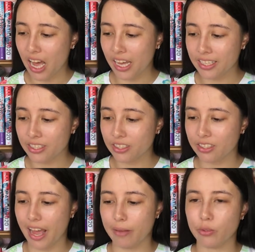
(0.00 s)
I
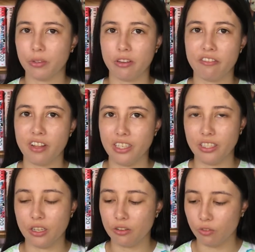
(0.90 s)
just absolutely fell in
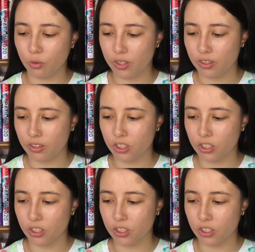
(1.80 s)
love with